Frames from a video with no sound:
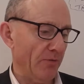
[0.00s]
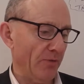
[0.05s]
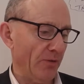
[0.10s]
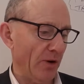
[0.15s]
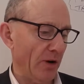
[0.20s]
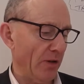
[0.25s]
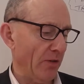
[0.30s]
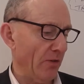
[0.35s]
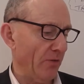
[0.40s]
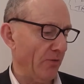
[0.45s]

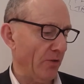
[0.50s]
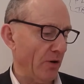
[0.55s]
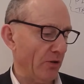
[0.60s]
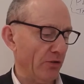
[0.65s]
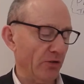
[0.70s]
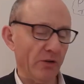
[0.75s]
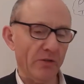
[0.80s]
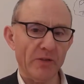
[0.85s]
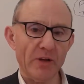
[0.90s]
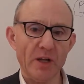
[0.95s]
fully the
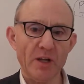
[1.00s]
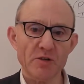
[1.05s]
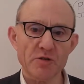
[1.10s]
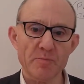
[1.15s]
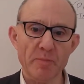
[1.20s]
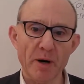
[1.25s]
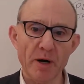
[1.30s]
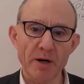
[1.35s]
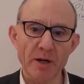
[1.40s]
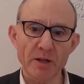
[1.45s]
function of the
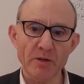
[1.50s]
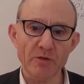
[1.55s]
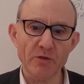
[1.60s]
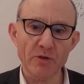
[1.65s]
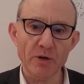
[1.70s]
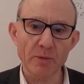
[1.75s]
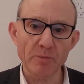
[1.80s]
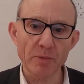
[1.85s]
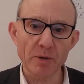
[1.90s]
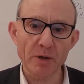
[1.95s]
Casparian
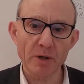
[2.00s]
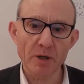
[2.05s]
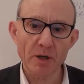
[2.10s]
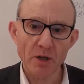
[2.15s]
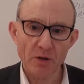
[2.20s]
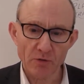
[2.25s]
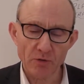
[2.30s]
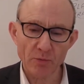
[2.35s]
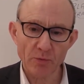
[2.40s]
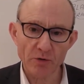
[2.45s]
strip.
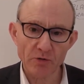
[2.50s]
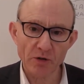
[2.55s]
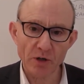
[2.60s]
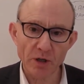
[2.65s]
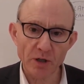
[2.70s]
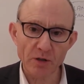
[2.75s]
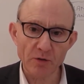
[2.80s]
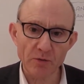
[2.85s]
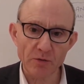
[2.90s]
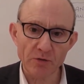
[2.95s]
So once again,
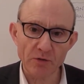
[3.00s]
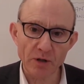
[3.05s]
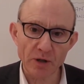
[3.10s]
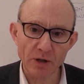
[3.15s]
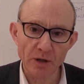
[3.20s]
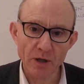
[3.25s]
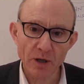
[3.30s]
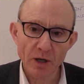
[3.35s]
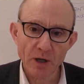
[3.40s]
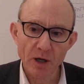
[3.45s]
you would say
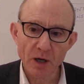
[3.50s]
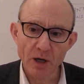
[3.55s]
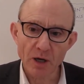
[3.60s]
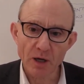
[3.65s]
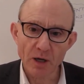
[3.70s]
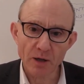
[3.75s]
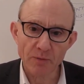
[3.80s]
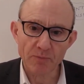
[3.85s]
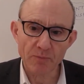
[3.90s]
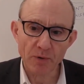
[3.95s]

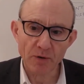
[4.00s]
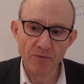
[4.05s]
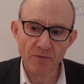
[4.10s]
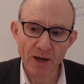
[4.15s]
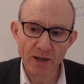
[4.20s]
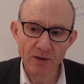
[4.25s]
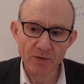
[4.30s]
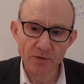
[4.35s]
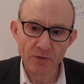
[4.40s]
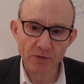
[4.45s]

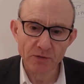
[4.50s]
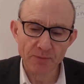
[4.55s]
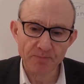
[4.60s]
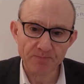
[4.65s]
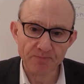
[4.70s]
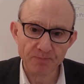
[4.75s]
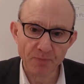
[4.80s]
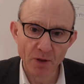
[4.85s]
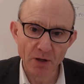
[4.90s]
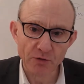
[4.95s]

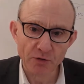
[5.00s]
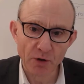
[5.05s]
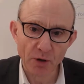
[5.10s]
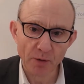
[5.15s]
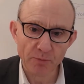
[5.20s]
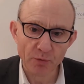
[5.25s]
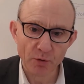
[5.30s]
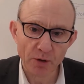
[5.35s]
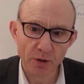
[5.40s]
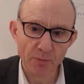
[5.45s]
it stops
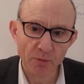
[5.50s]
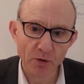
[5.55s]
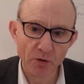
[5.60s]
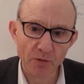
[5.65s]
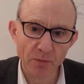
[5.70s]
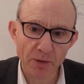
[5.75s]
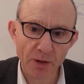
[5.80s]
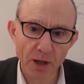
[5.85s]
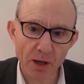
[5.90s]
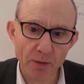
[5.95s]
water moving
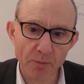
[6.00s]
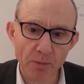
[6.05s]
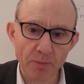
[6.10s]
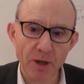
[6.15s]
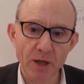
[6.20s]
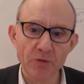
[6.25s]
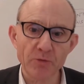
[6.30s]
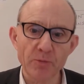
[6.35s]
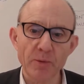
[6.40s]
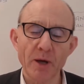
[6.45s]
to the
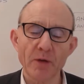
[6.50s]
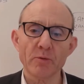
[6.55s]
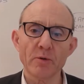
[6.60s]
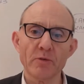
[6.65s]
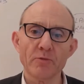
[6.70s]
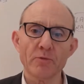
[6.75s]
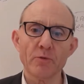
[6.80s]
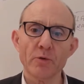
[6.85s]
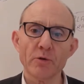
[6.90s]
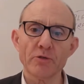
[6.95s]
apoplast pathway and
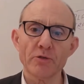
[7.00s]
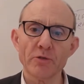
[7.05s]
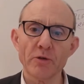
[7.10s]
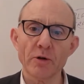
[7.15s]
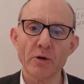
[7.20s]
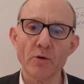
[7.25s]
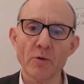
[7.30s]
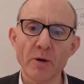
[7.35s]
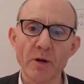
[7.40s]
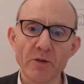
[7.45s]
forces it to
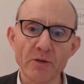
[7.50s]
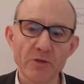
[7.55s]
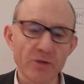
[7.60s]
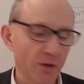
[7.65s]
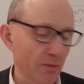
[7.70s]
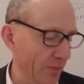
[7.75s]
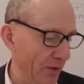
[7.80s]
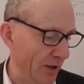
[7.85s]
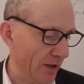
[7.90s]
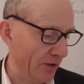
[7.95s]
go by the
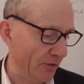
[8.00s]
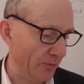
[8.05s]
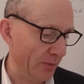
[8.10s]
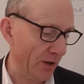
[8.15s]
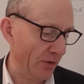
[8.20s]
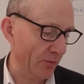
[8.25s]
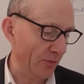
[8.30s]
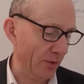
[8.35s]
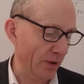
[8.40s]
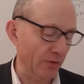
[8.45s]
symplast
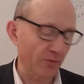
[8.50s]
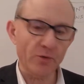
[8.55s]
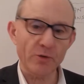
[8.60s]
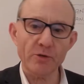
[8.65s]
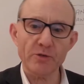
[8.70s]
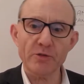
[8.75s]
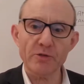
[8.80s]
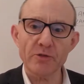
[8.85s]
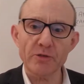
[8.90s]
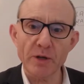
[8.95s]
pathway. It
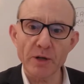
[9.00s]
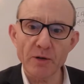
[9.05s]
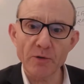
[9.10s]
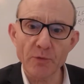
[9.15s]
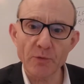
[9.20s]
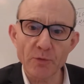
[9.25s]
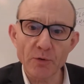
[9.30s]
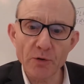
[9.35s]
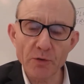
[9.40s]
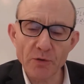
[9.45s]
forces it in
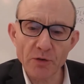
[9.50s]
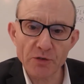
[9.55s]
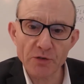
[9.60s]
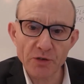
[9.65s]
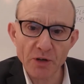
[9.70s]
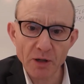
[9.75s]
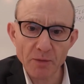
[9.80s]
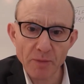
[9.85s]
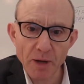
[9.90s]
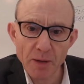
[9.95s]
through the
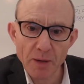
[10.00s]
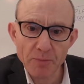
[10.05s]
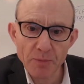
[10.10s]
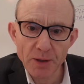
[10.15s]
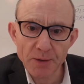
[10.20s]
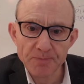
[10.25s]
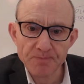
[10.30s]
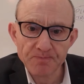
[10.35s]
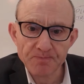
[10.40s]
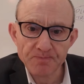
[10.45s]
cell membrane.